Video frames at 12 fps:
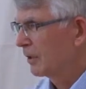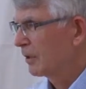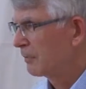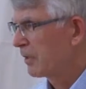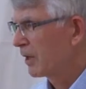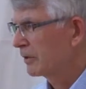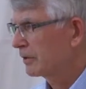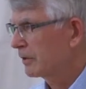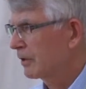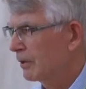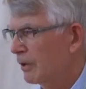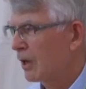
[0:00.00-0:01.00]
about
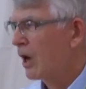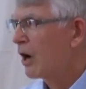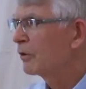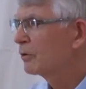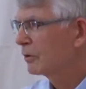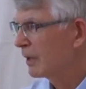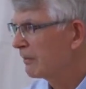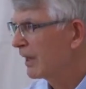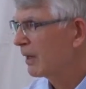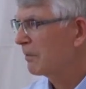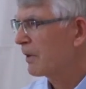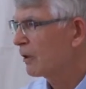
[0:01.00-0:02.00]
how to
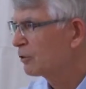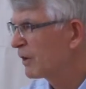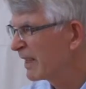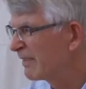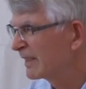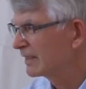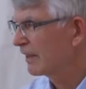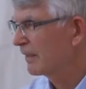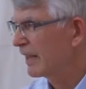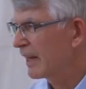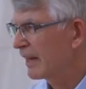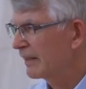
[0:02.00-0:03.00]
develop, how to invest in
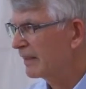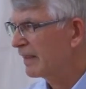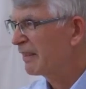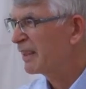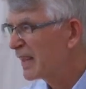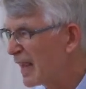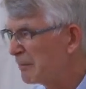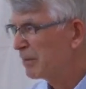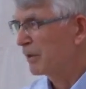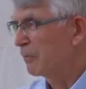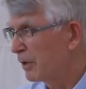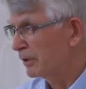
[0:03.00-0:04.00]
the area. The gap
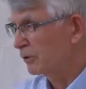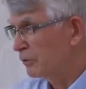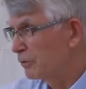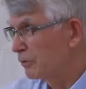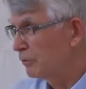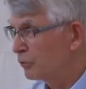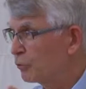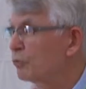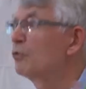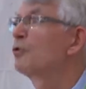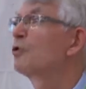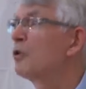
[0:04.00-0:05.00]
was
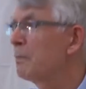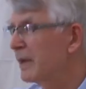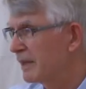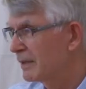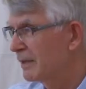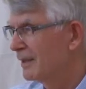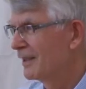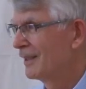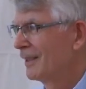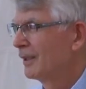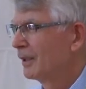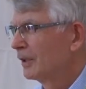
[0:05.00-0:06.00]
too big.
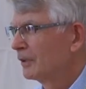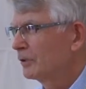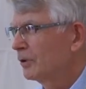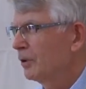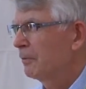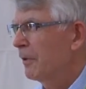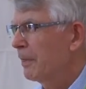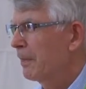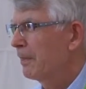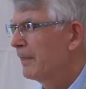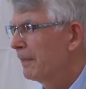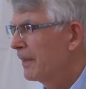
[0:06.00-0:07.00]
So
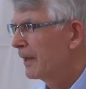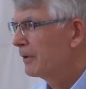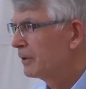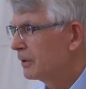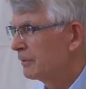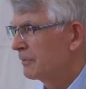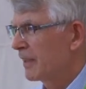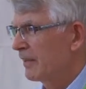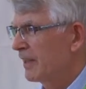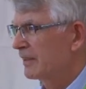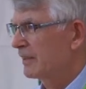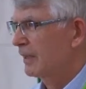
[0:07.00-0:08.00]
what did they do?
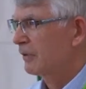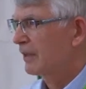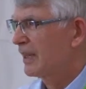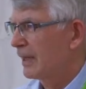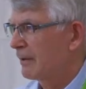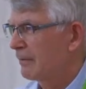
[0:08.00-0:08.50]
They said, okay,